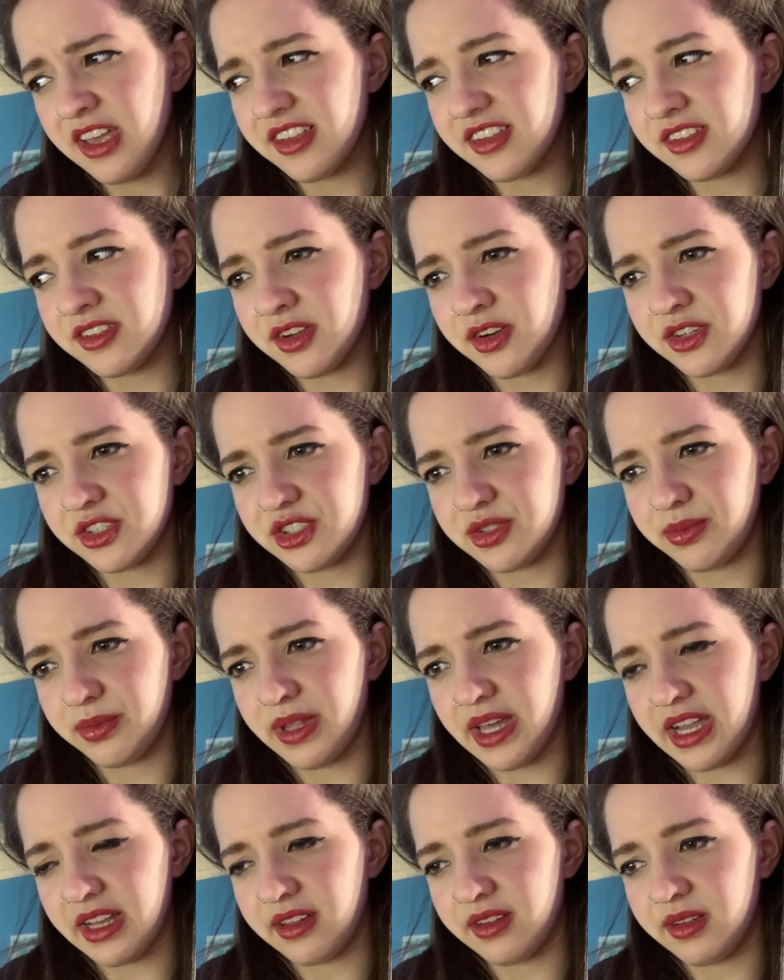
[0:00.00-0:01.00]
starched
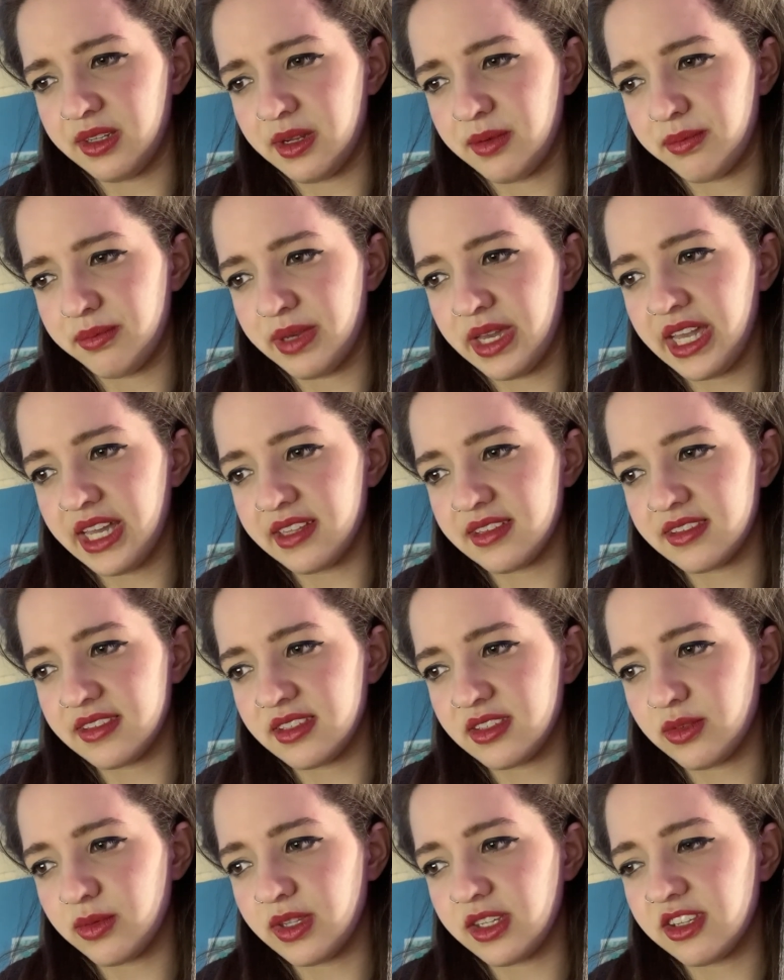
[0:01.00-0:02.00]
black linen pants,
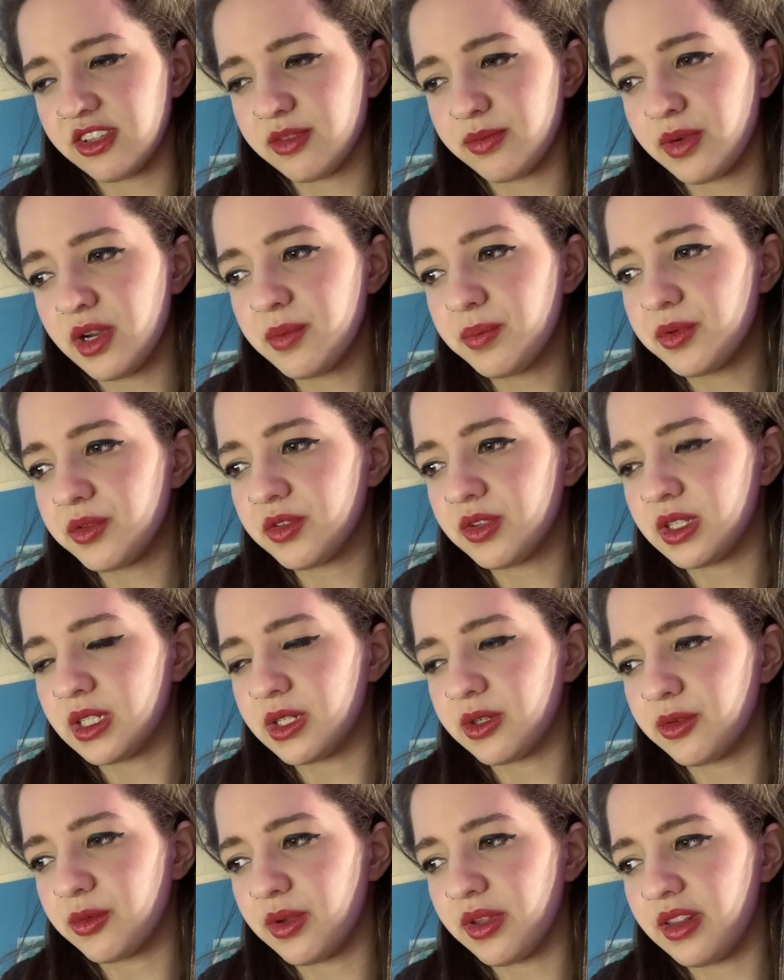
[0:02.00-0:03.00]
as well as a purple
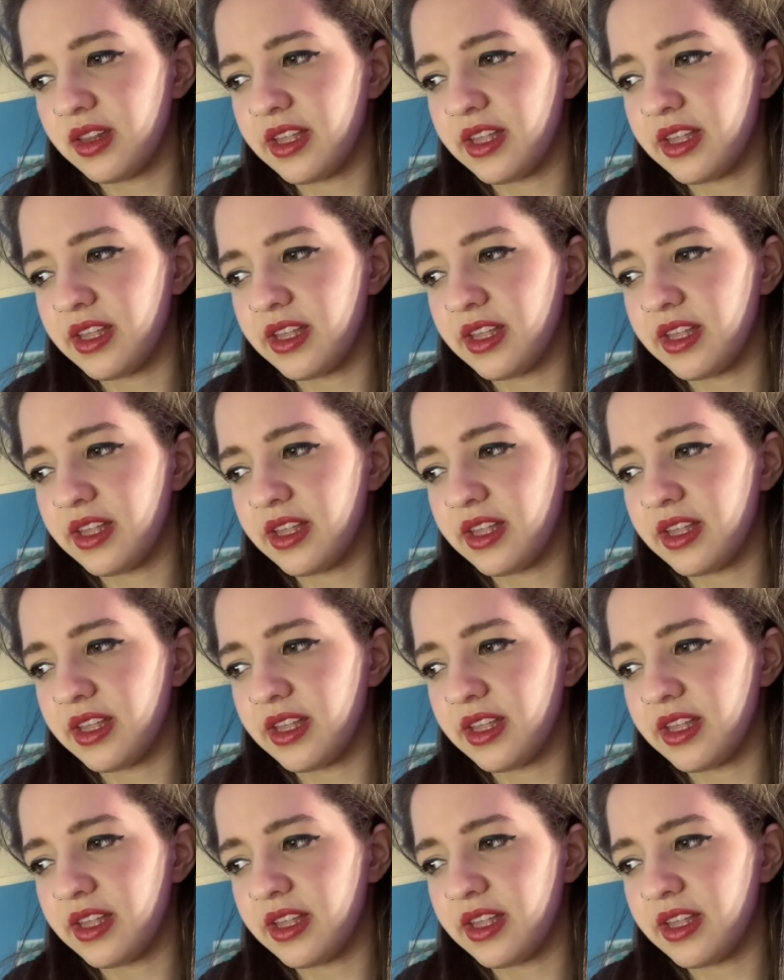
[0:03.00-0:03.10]
cloak with